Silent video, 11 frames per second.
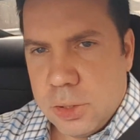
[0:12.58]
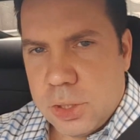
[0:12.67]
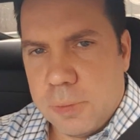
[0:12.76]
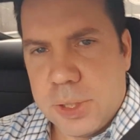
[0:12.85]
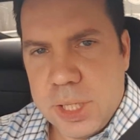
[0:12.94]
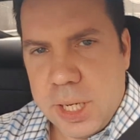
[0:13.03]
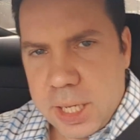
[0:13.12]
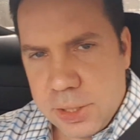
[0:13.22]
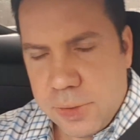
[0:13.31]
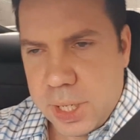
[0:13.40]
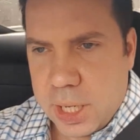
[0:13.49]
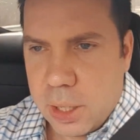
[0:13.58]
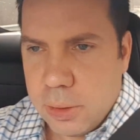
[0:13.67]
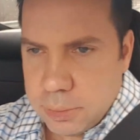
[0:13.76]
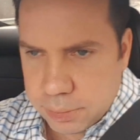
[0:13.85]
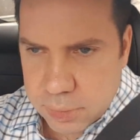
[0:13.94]
So for today's
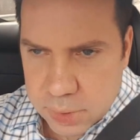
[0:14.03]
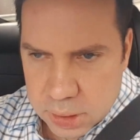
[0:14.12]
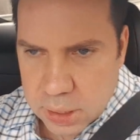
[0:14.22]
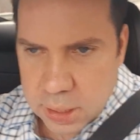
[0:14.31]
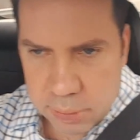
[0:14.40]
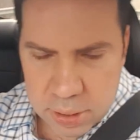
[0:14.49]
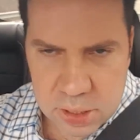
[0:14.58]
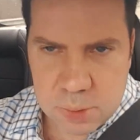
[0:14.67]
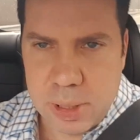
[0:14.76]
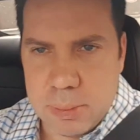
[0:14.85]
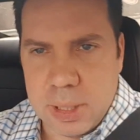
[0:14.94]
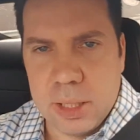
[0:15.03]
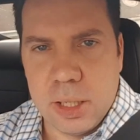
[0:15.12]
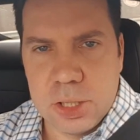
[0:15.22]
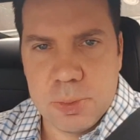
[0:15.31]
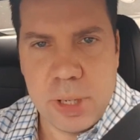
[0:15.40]
video, I'm gonna spend my
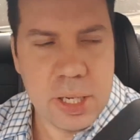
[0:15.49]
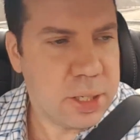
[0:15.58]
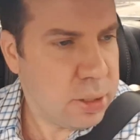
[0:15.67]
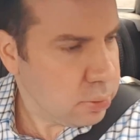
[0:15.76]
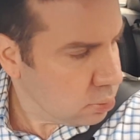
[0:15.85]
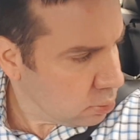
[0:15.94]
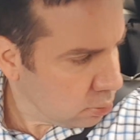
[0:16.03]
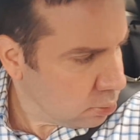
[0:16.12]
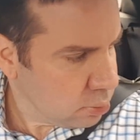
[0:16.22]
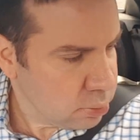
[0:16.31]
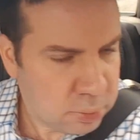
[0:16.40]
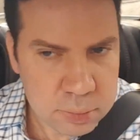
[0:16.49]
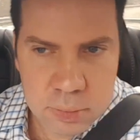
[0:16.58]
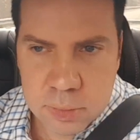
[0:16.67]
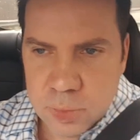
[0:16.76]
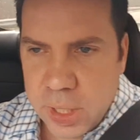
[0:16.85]
lunch break
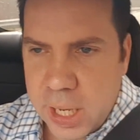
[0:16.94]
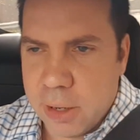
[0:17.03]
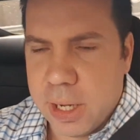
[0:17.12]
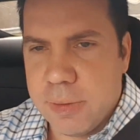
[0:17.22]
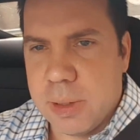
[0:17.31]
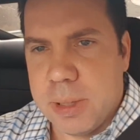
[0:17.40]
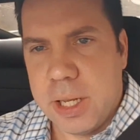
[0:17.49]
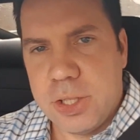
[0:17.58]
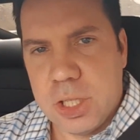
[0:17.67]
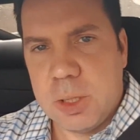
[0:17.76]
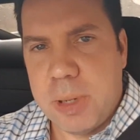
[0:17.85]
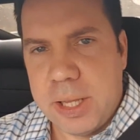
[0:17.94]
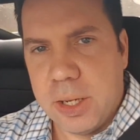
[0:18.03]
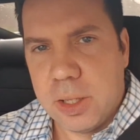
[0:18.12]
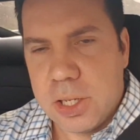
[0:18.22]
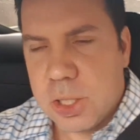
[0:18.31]
how everybody should spend
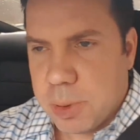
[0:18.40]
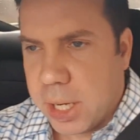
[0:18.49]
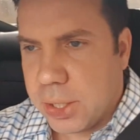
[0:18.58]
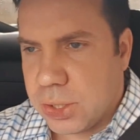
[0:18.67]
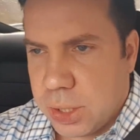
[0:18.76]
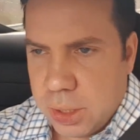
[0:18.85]
their lunch breaks,